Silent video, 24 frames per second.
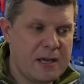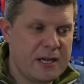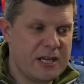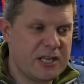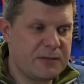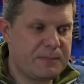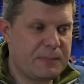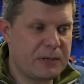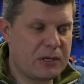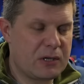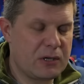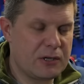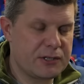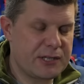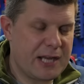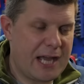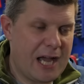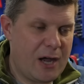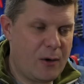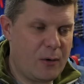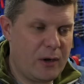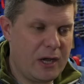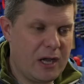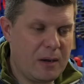is because
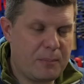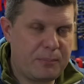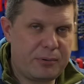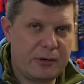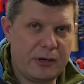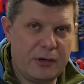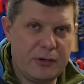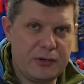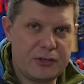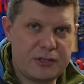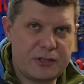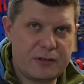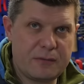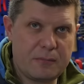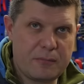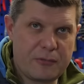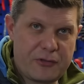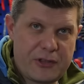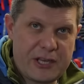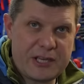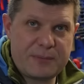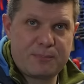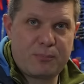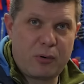how I approach
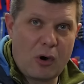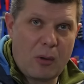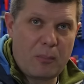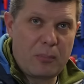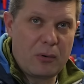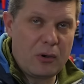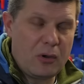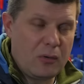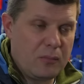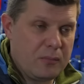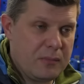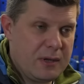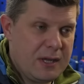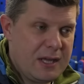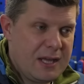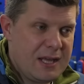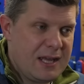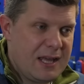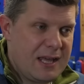this problem